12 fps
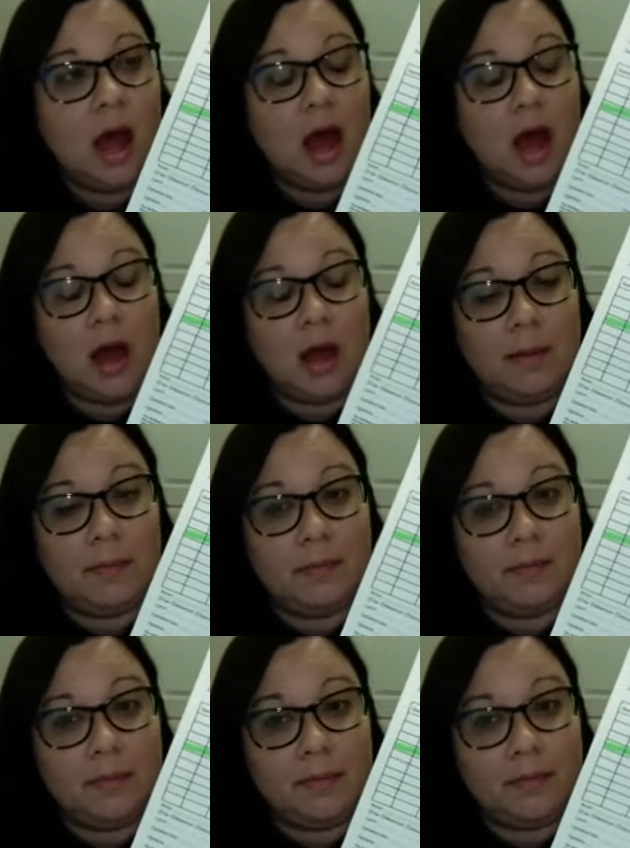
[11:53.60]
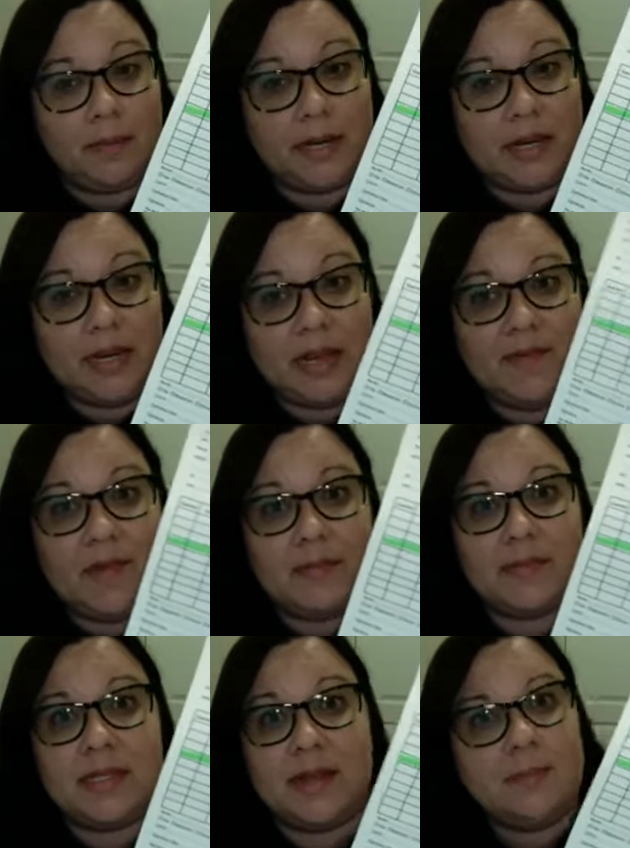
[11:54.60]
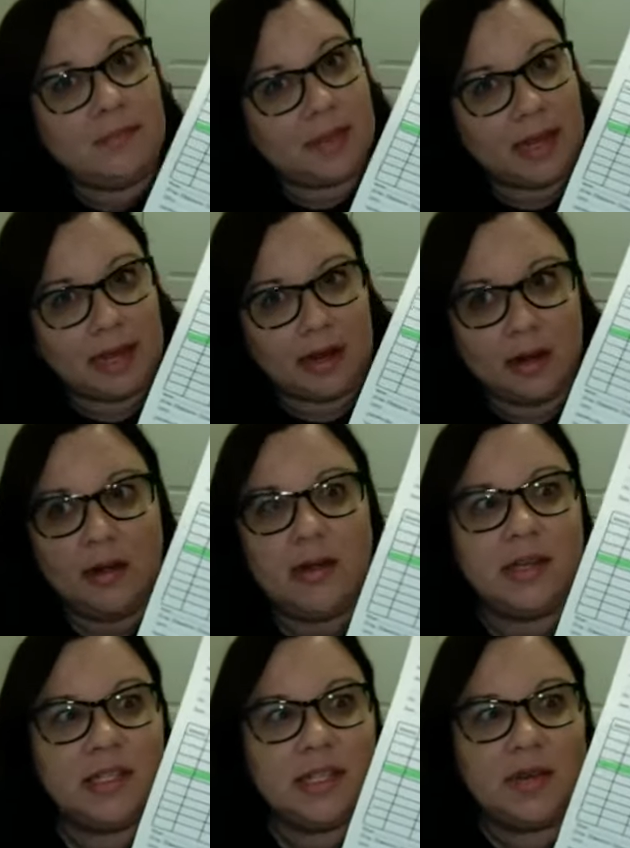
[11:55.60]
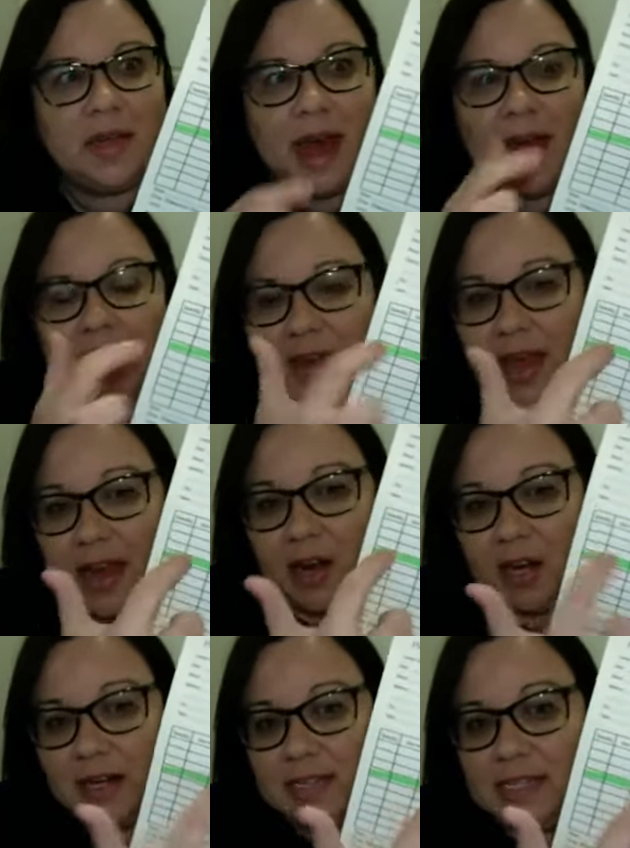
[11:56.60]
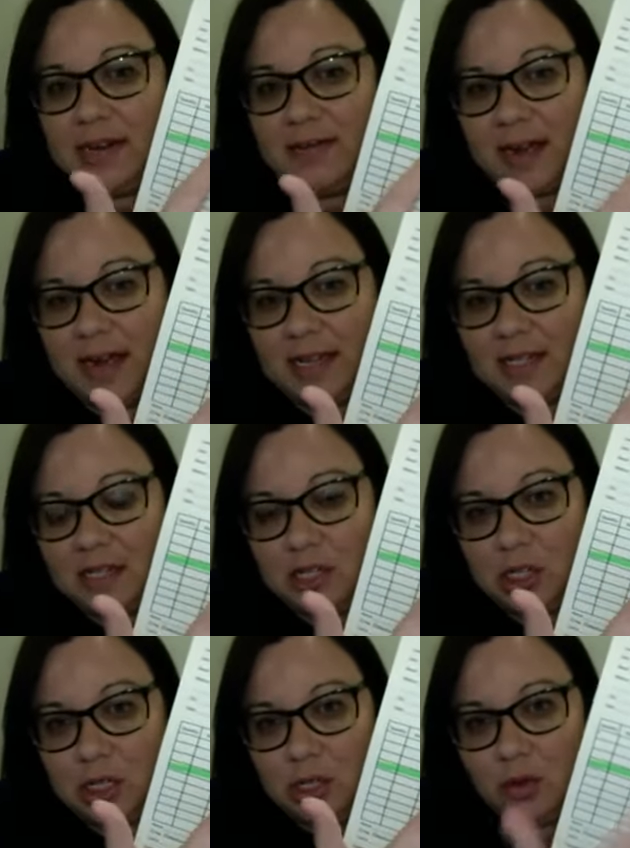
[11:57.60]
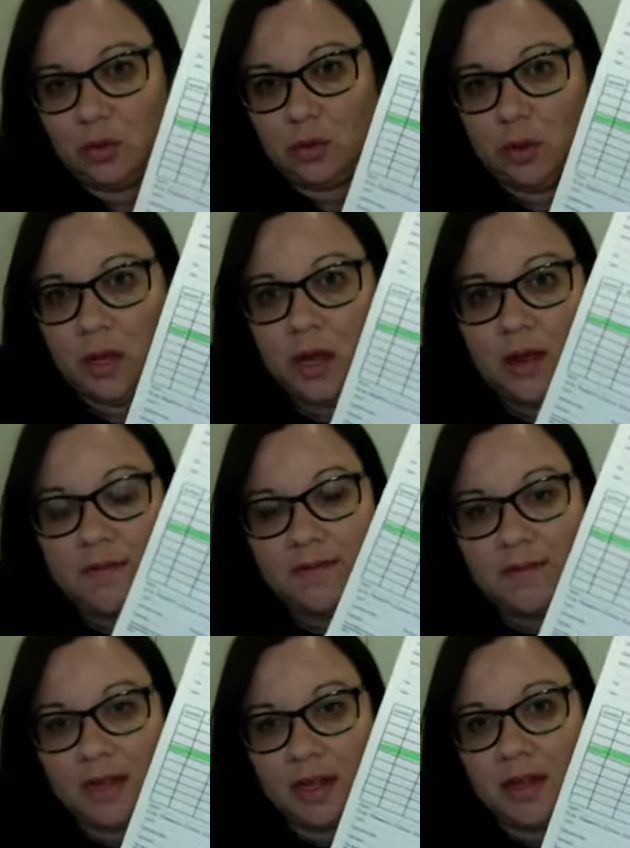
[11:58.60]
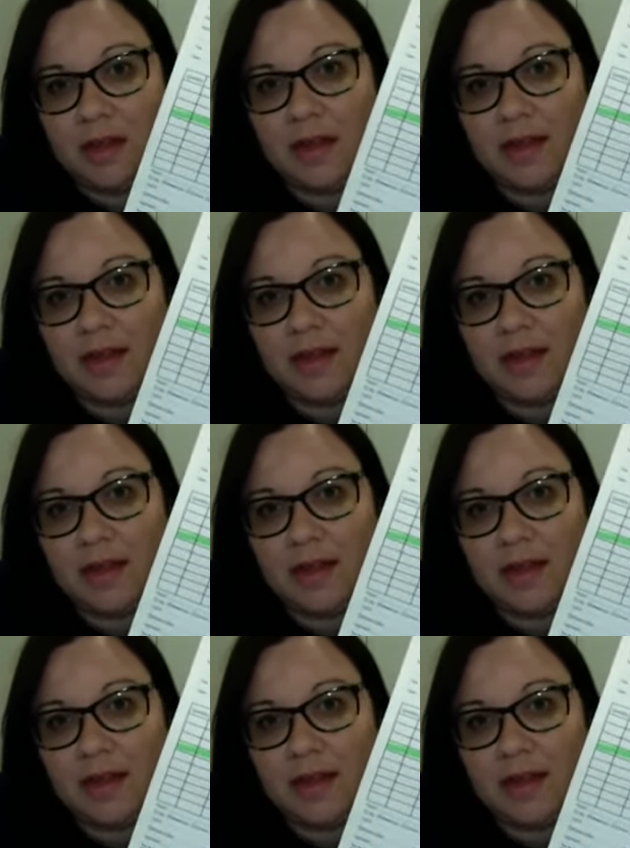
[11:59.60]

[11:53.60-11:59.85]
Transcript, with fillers: um, but give them something so that they are incentivized to fill